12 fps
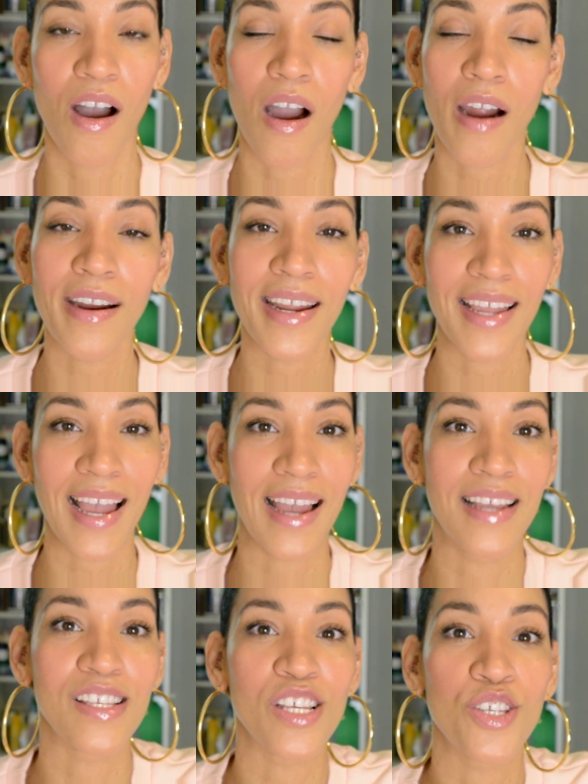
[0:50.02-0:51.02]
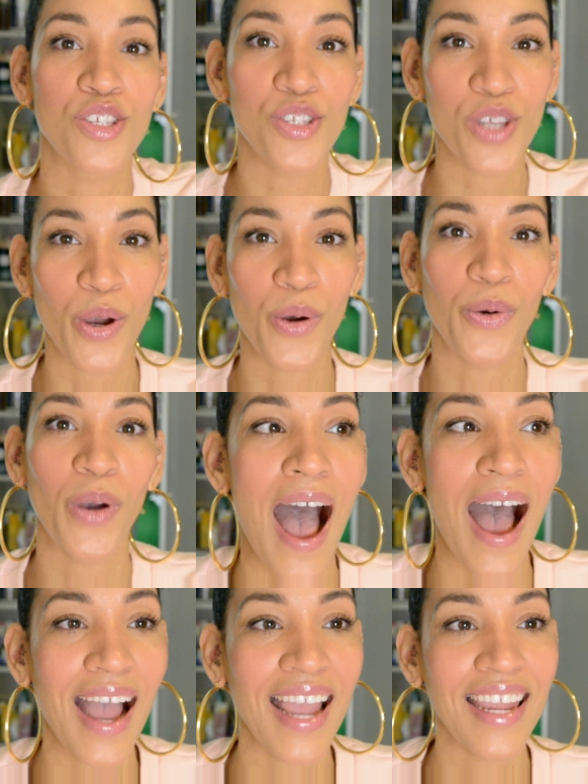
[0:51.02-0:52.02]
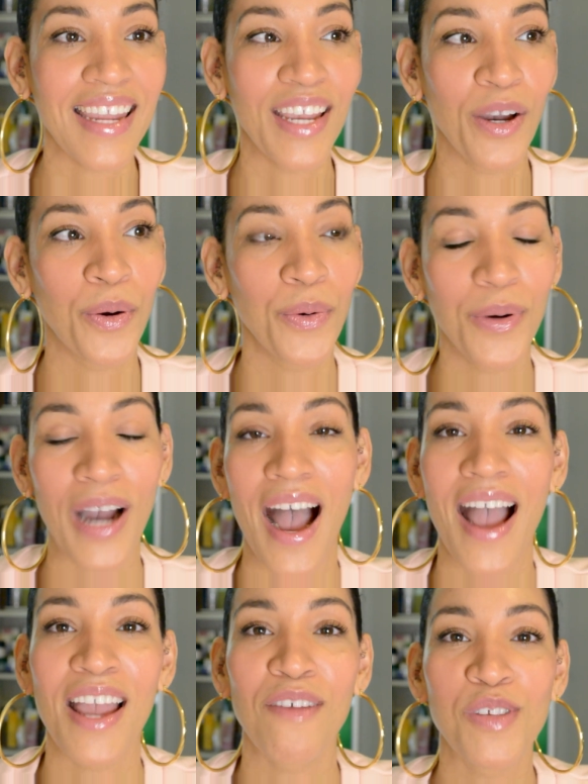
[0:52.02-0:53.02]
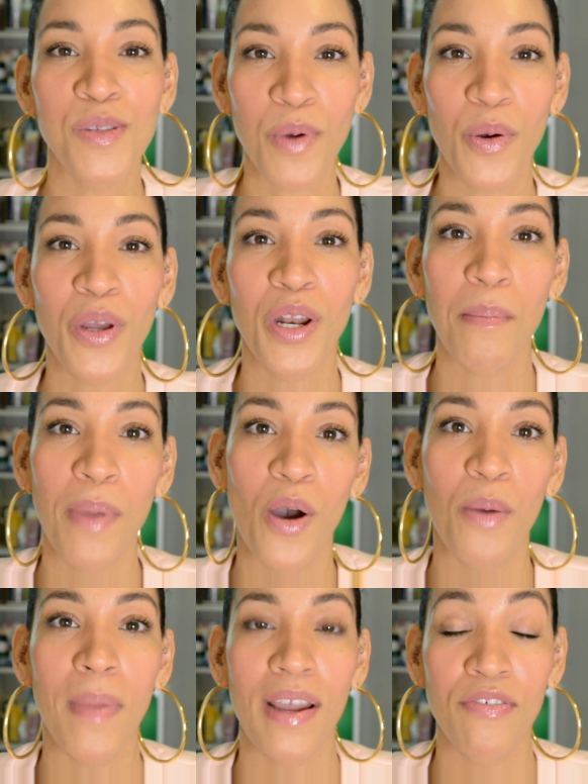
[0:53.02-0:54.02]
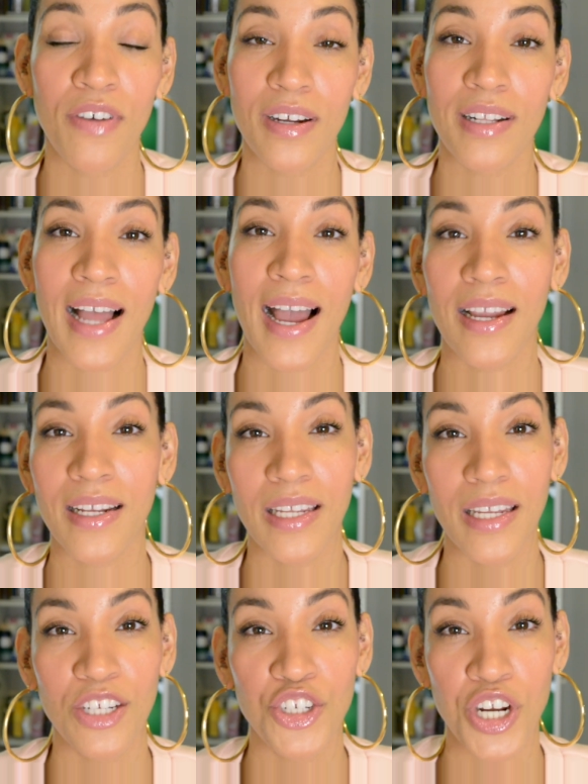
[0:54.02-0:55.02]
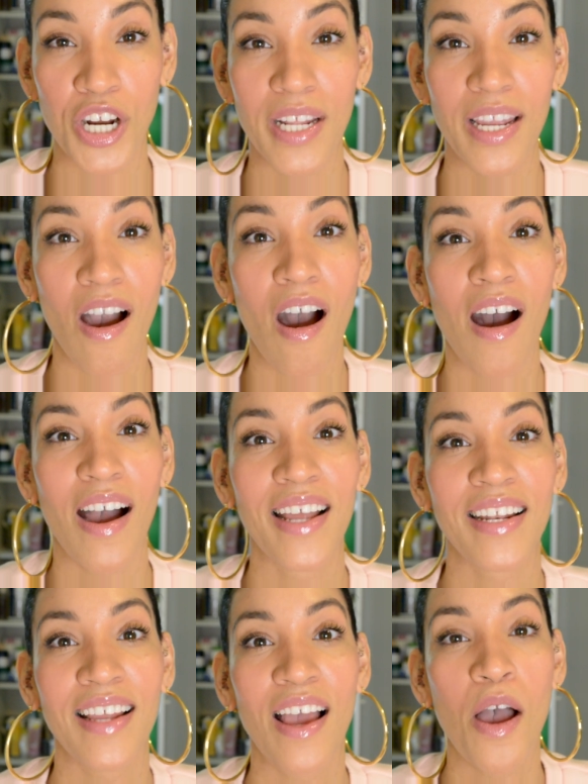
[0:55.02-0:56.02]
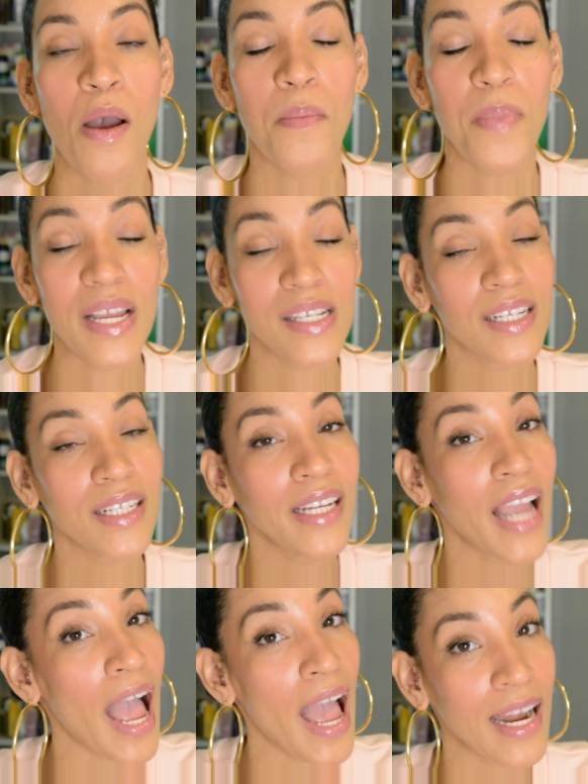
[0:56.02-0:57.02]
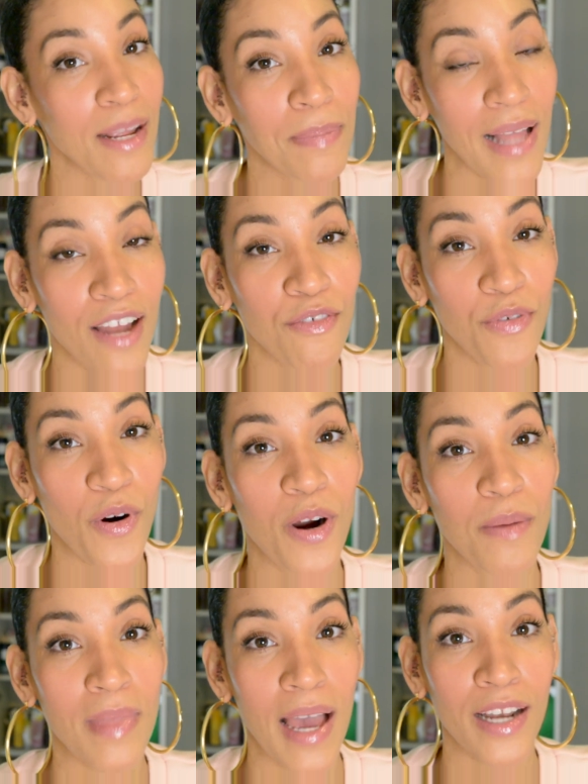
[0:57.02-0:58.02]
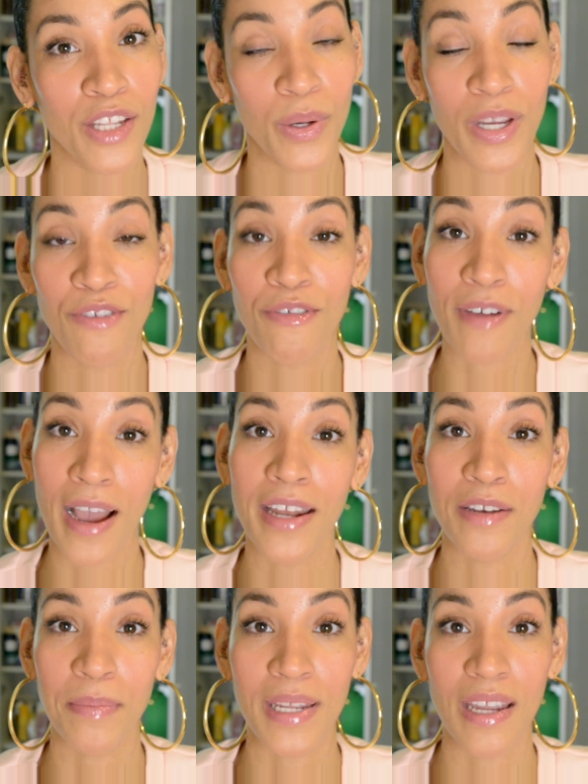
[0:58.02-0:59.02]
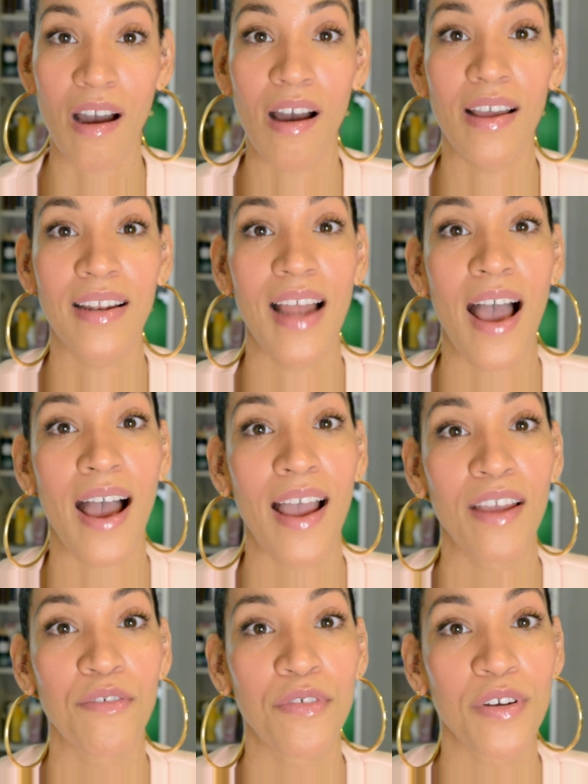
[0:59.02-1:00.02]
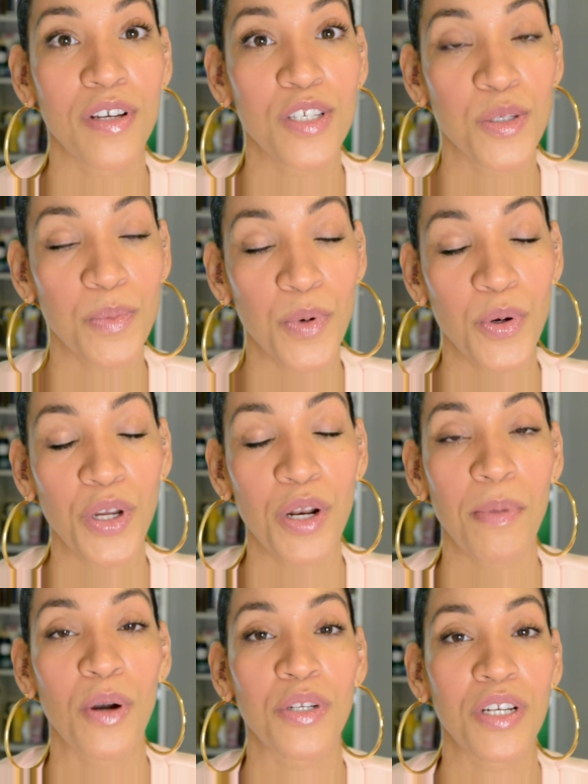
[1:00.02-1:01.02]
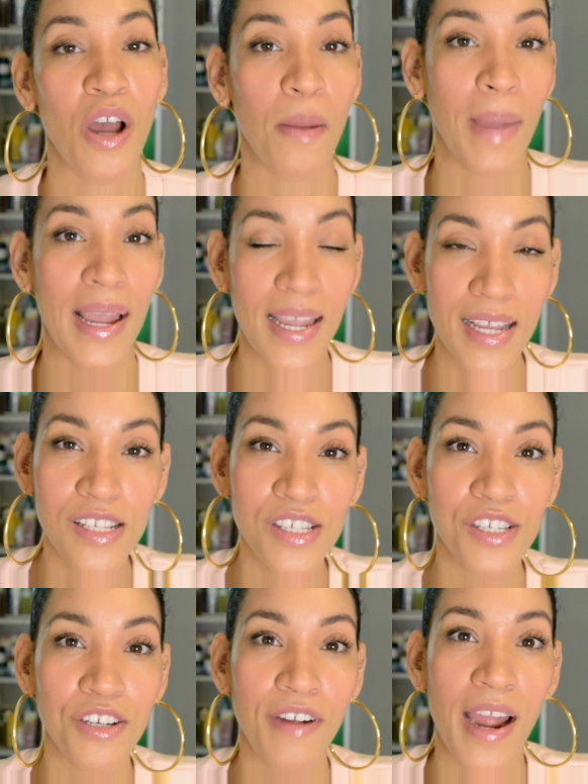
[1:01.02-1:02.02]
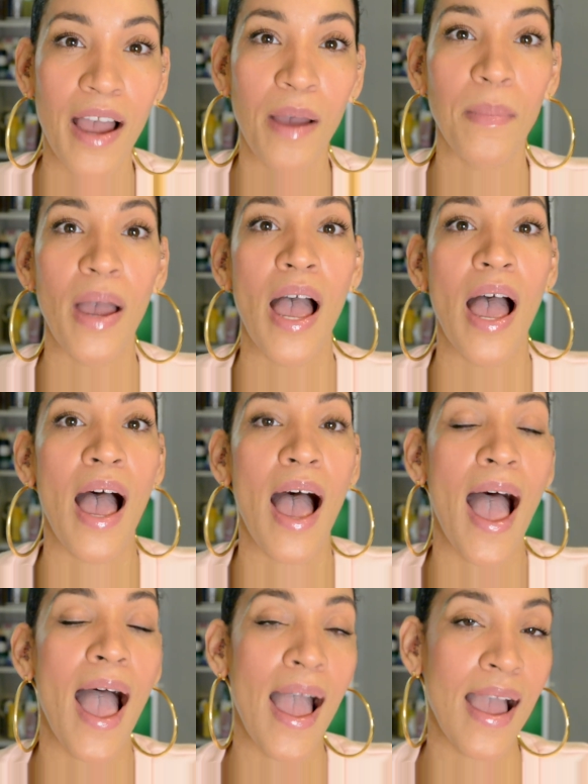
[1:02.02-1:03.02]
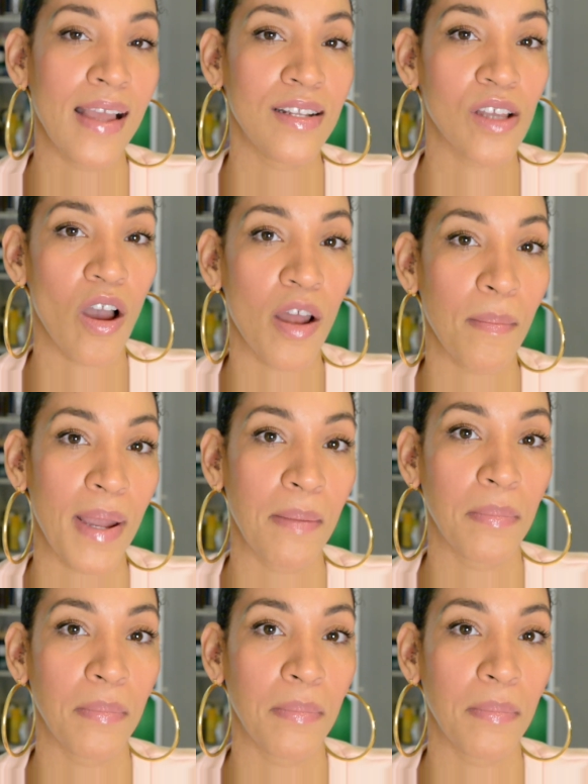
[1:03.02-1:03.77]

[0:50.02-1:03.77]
All right, guys. So I have spoken about my fungal acne journey on basically any platform that you can find me on. I've spoken about it on my Instagram and on my